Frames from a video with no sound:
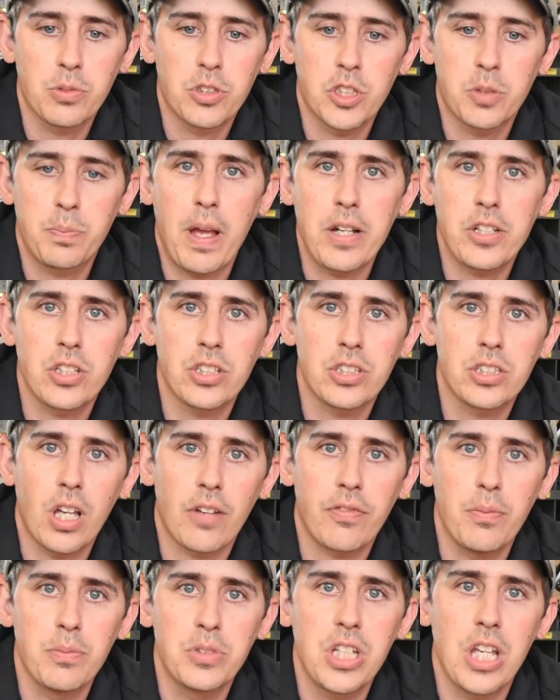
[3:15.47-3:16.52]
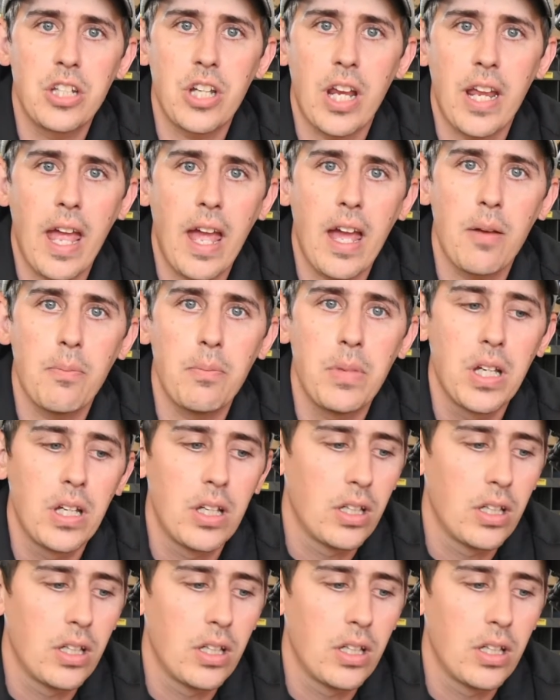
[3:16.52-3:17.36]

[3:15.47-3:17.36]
suspension stuff from DJM.